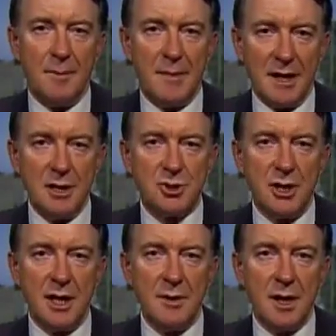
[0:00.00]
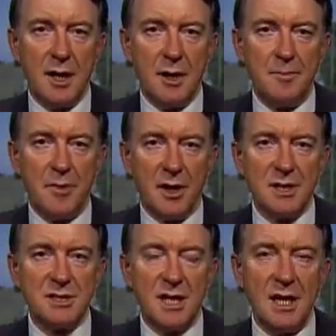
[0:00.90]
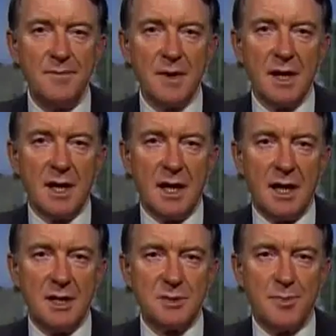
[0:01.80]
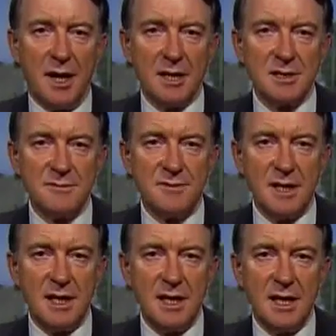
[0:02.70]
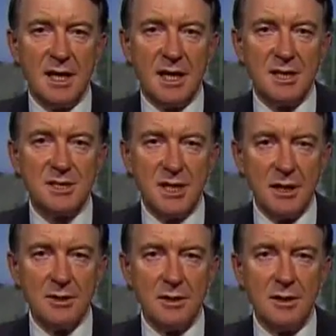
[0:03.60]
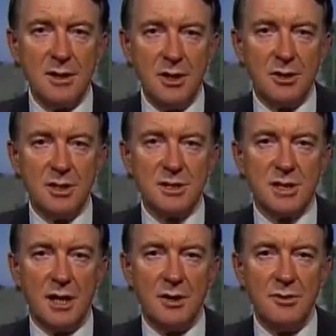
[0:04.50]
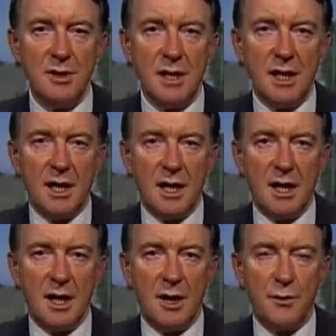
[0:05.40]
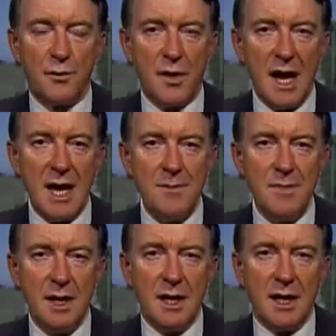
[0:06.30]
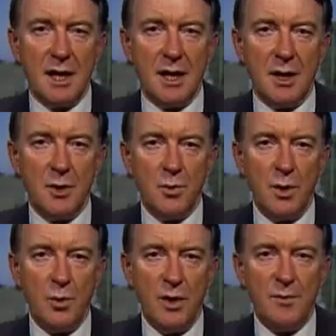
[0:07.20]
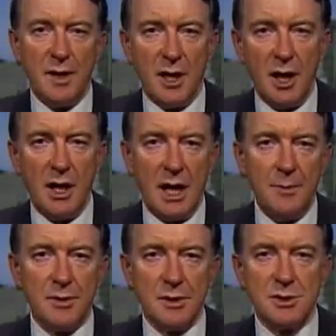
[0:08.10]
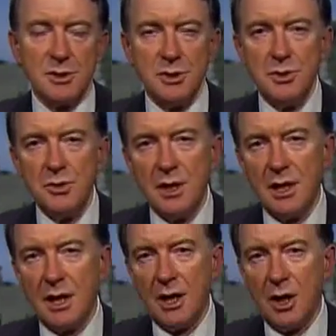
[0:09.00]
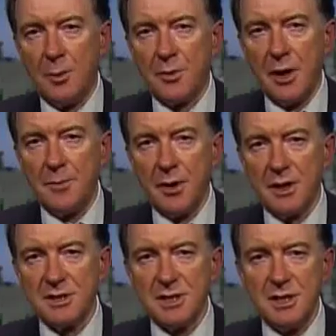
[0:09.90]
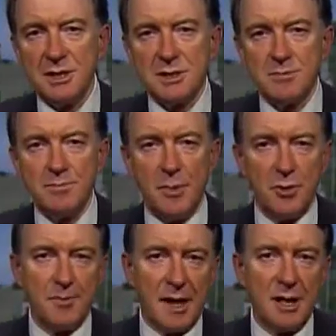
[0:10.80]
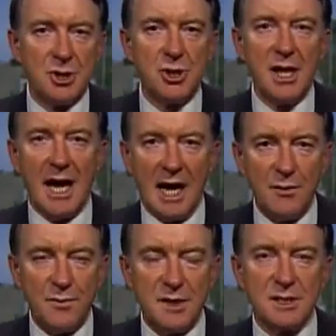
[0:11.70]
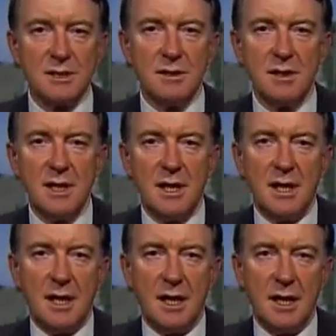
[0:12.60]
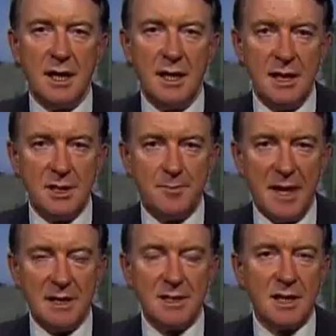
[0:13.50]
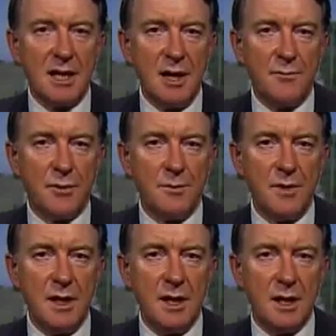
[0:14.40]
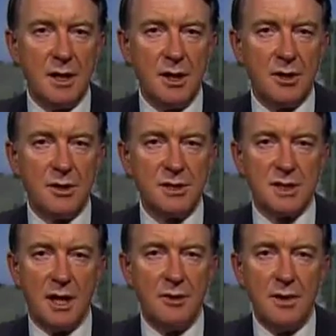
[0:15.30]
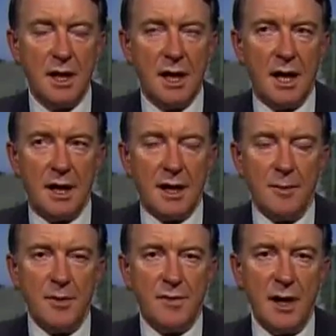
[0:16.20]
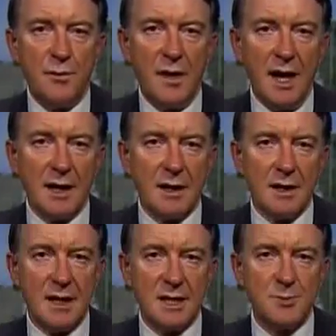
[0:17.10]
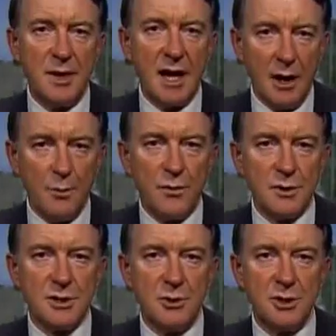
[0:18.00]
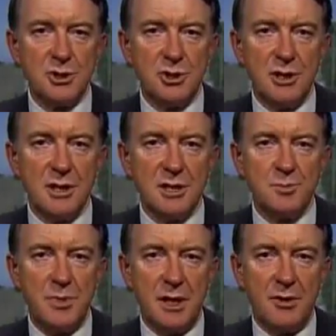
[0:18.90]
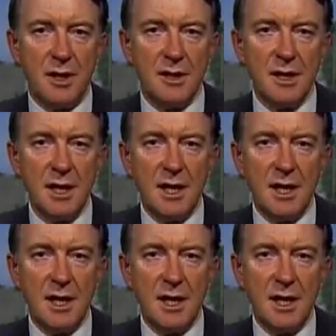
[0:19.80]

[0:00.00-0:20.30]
monetary policy as part of the single eurozone frame. We've been able to operate policies, both monetary and fiscal, independently from the eurozone. And I'll be very frank, that's been helpful to us during this period.